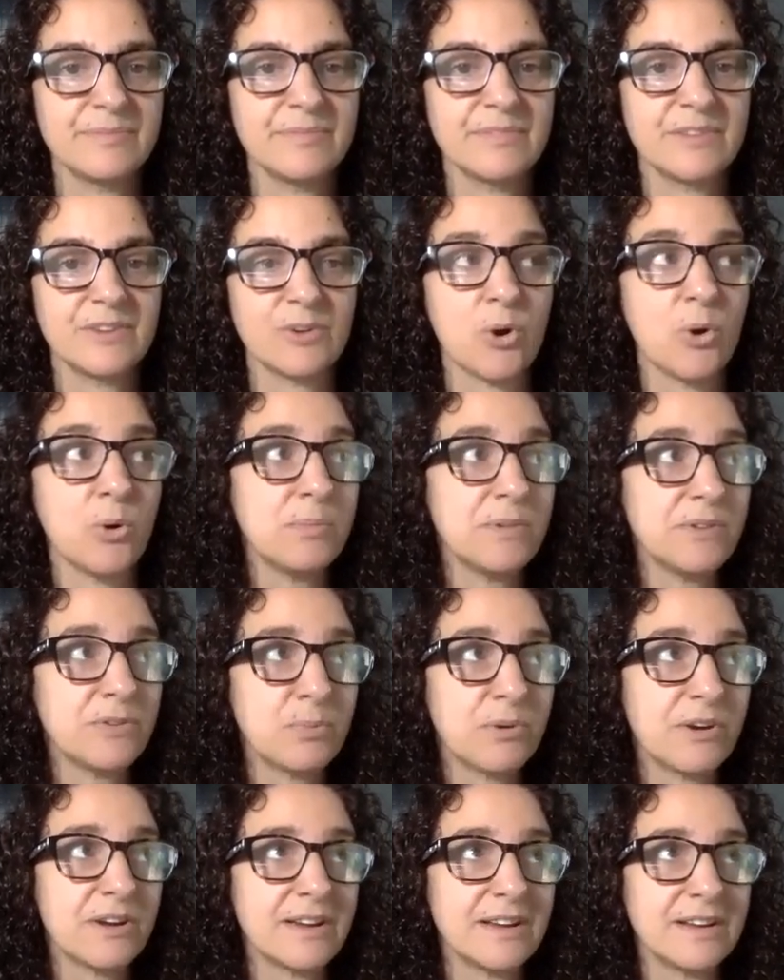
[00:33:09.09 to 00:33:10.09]
your home is
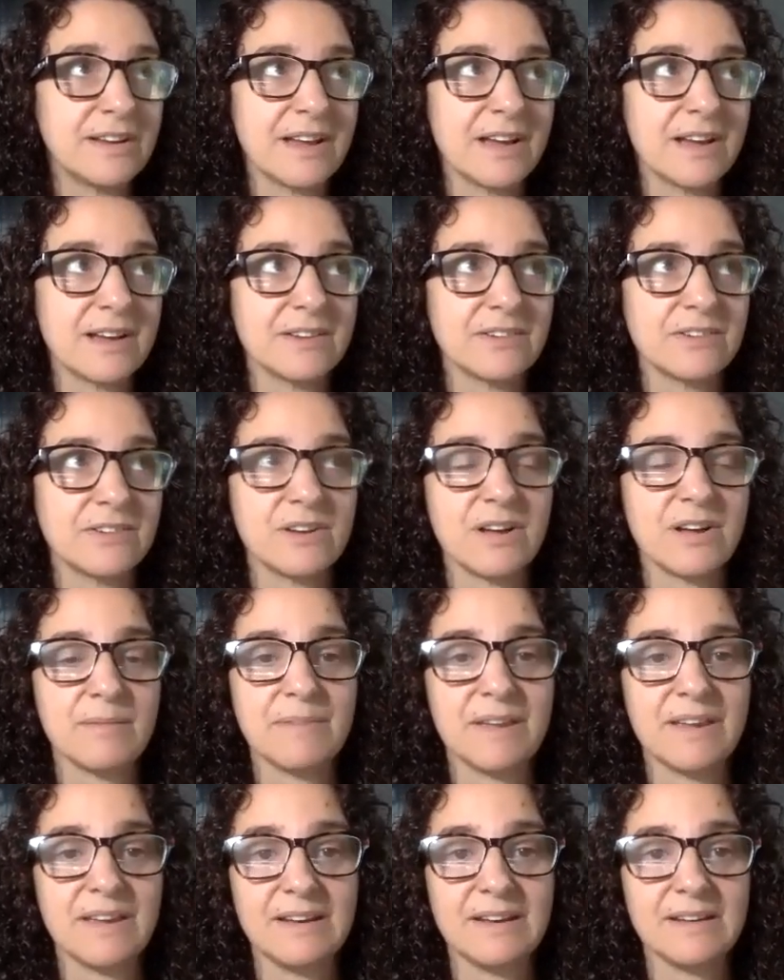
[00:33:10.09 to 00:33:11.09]
breaking down because you're not
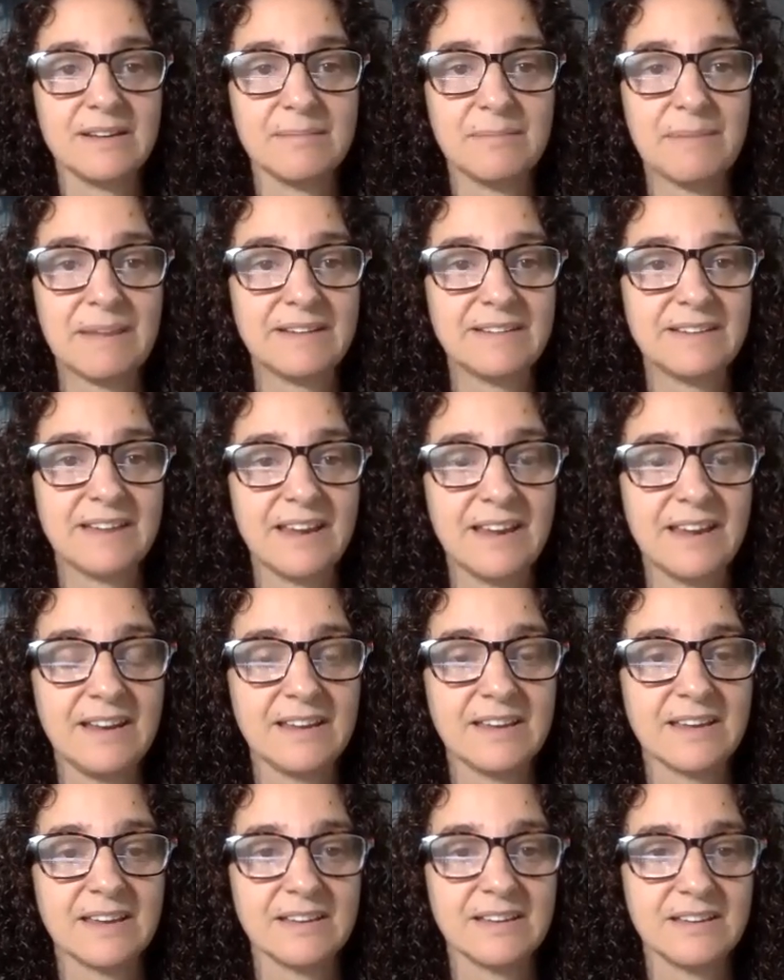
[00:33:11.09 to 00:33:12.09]

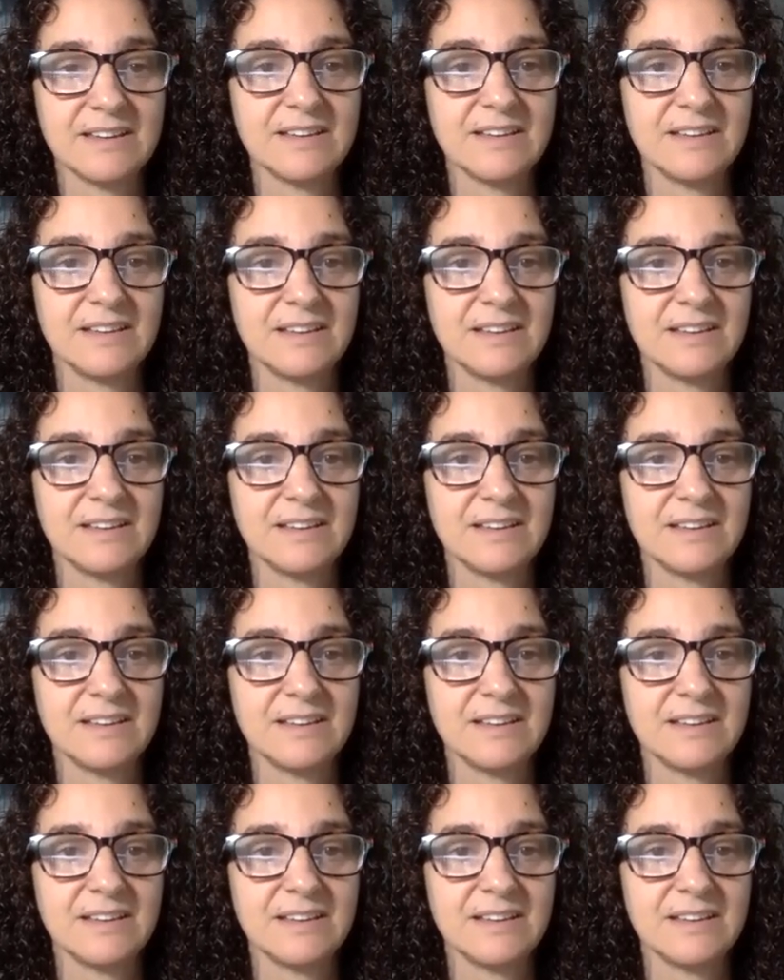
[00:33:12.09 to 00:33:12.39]
maintaining it.